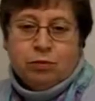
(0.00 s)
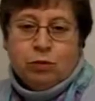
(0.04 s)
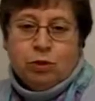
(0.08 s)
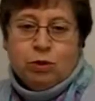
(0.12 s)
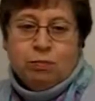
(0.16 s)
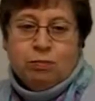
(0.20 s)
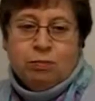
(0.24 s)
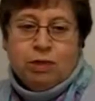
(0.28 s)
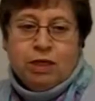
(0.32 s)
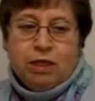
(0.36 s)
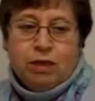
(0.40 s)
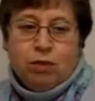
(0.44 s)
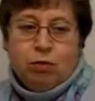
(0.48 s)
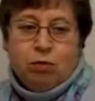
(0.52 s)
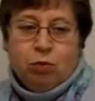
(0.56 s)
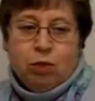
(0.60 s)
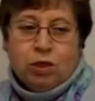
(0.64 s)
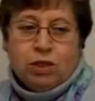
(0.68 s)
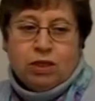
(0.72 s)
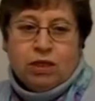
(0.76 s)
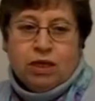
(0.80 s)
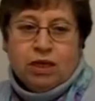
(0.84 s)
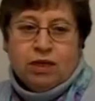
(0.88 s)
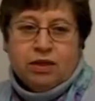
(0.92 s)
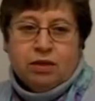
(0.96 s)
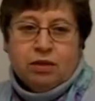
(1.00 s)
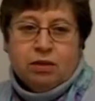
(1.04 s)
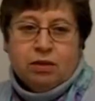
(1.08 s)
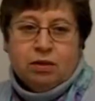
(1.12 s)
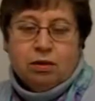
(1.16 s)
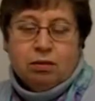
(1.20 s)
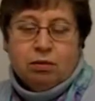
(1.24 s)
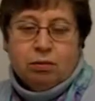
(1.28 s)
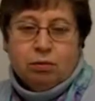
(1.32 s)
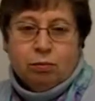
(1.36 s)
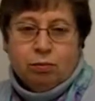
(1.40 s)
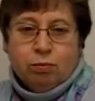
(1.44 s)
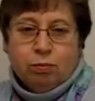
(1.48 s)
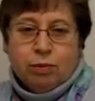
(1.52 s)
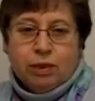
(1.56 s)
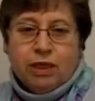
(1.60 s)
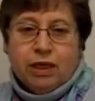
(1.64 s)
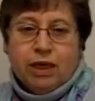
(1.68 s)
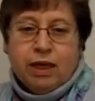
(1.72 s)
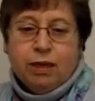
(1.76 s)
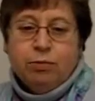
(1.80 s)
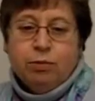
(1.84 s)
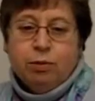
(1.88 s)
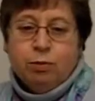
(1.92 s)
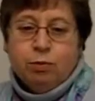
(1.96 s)
to me was I
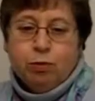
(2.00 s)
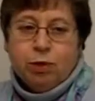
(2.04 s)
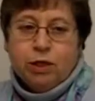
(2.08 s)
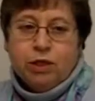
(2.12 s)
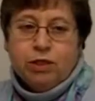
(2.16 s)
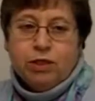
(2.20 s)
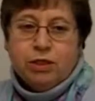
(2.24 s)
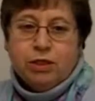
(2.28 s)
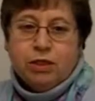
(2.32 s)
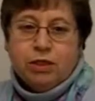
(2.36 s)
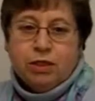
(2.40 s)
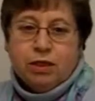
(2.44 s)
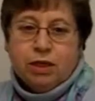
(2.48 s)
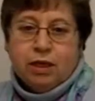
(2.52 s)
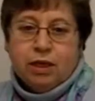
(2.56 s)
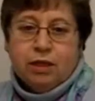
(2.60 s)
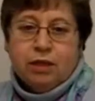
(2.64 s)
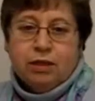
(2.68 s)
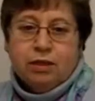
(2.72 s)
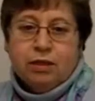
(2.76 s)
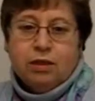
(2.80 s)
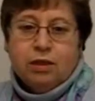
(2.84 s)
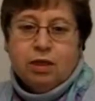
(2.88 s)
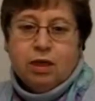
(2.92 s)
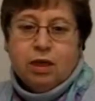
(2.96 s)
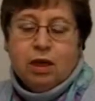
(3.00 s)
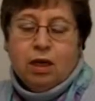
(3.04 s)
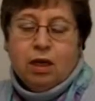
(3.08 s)
became the president, and